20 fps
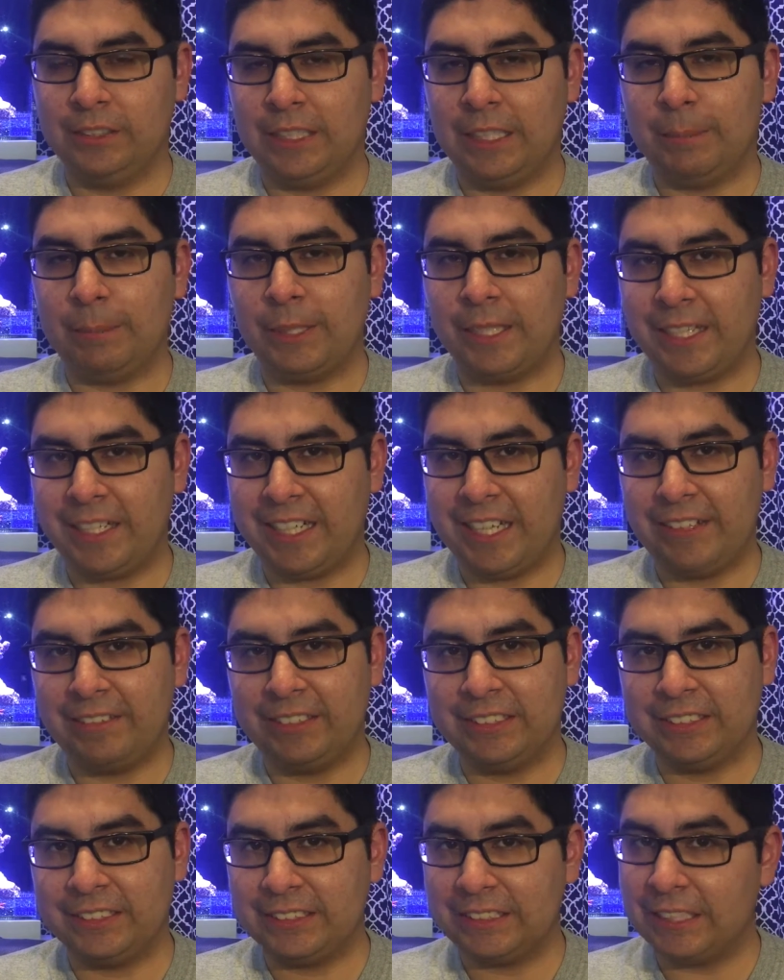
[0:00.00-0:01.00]
I plan on
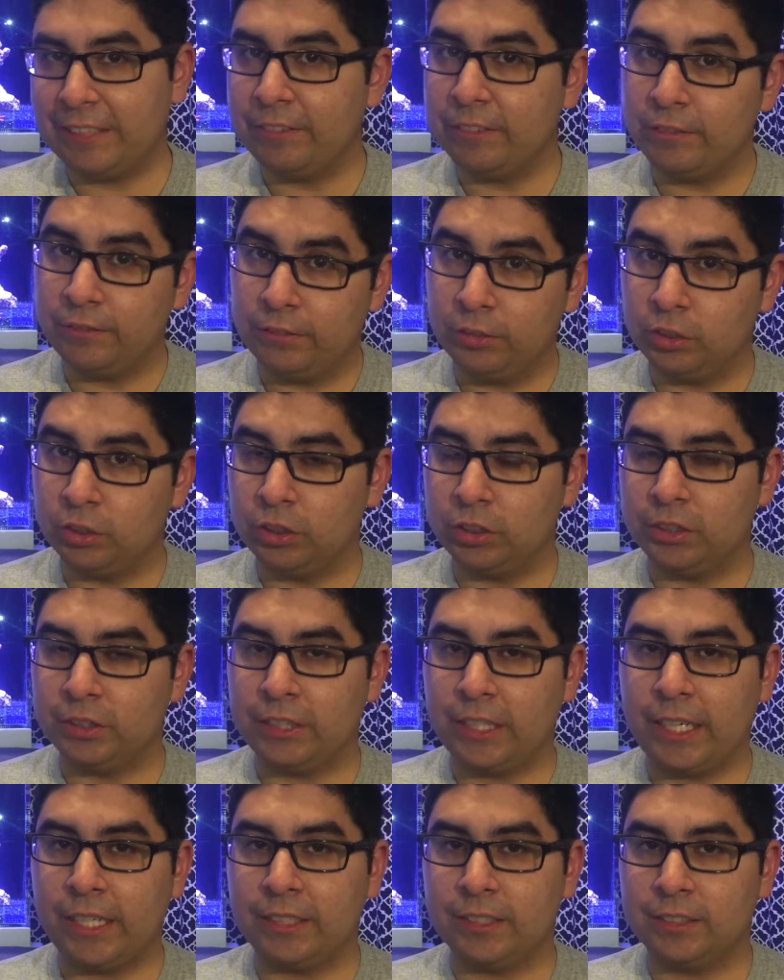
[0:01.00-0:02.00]
having 7 filter
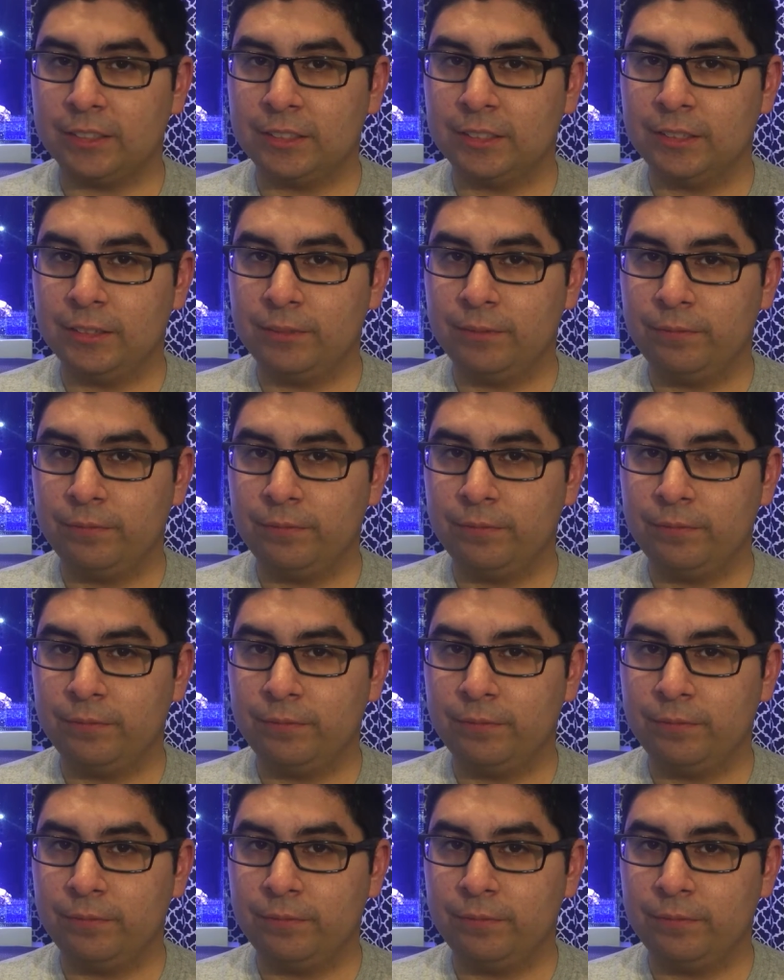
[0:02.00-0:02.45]
socks.